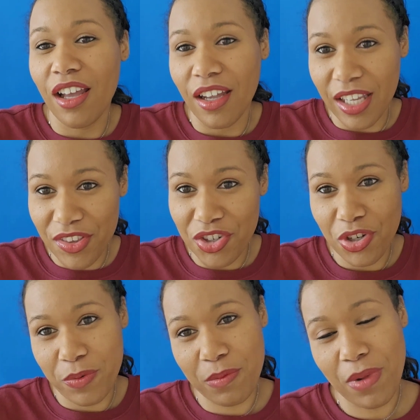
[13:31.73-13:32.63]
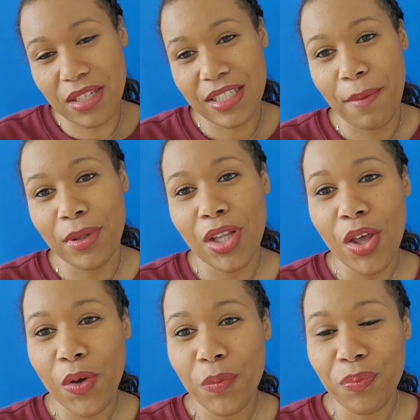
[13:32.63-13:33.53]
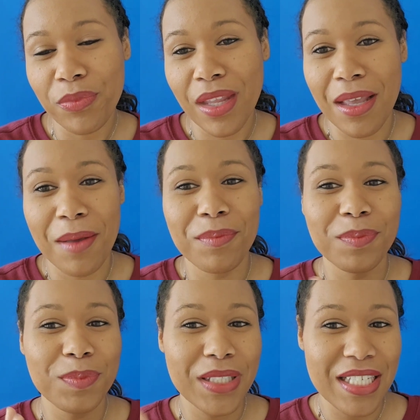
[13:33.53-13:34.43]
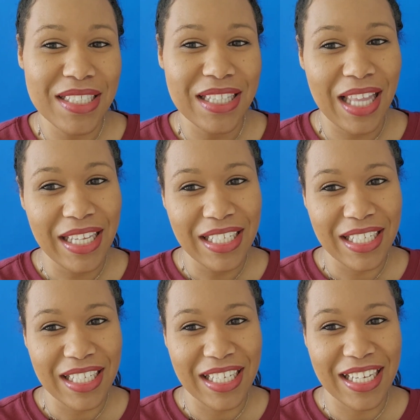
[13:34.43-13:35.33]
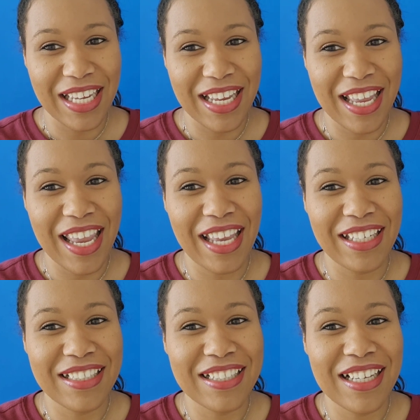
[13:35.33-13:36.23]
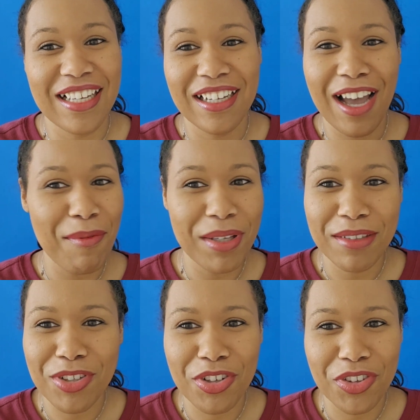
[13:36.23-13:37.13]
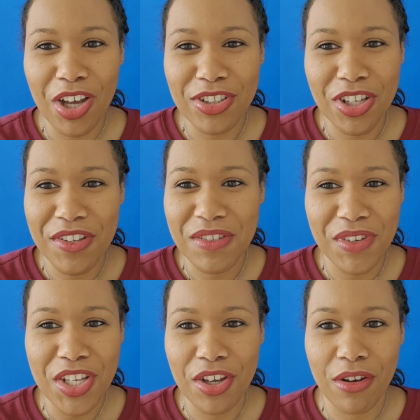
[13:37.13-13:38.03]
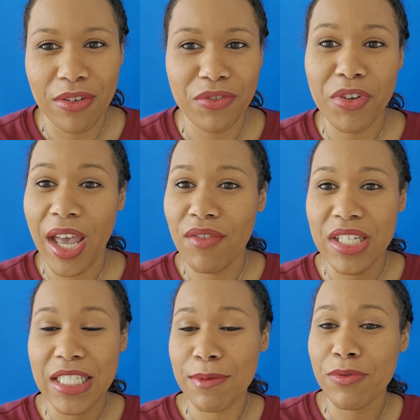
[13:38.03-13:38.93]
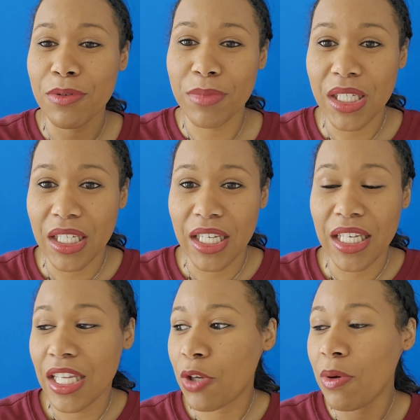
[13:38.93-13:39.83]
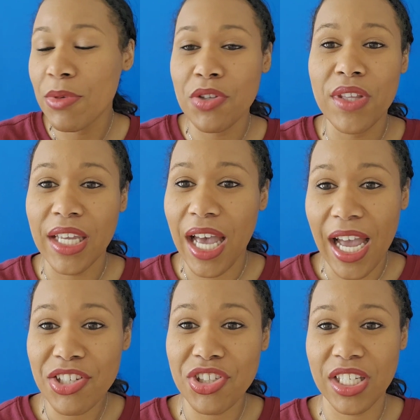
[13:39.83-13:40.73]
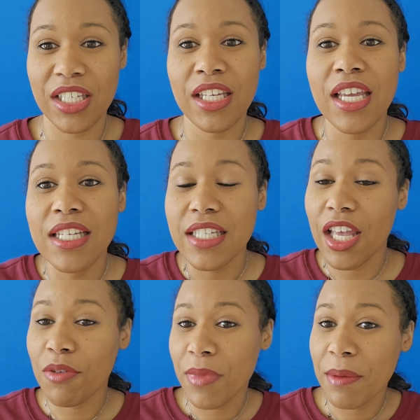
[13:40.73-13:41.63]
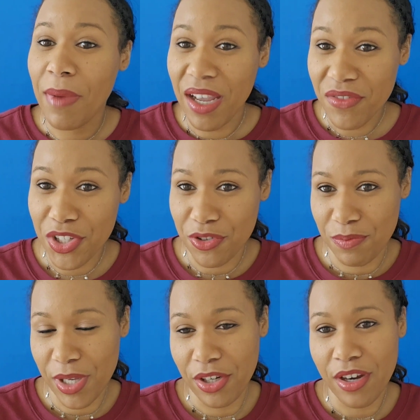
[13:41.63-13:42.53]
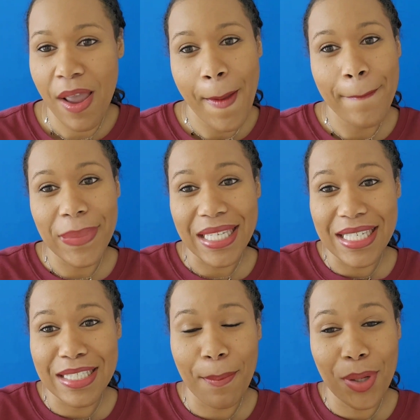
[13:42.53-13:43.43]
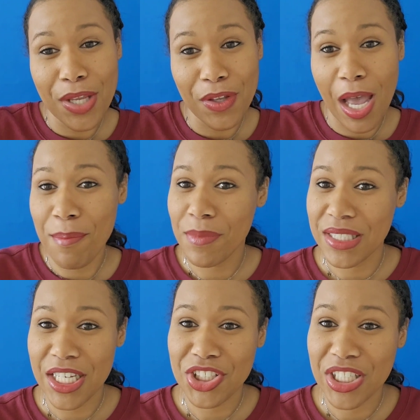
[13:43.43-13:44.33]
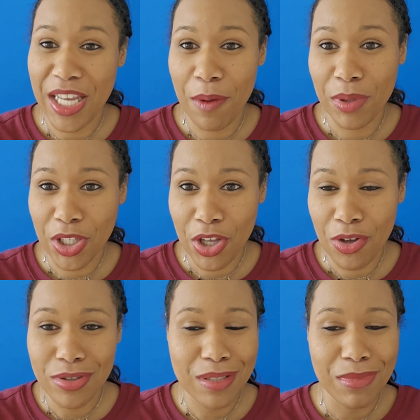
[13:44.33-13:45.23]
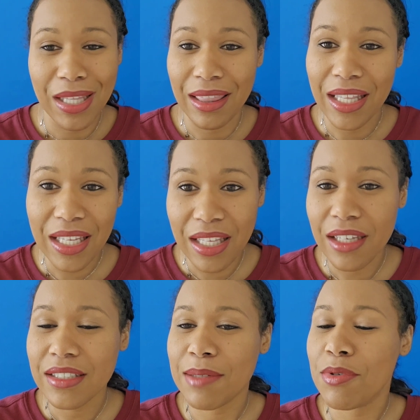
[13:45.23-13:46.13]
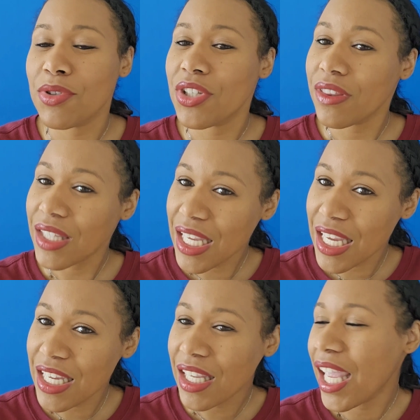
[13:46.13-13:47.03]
in the description box down below. Please like and comment your thoughts on this video. If you have any tips for me, any equipment you think I should get to help make my videos better, please put it in the comment section down below. Send me a link. Tell me what you think.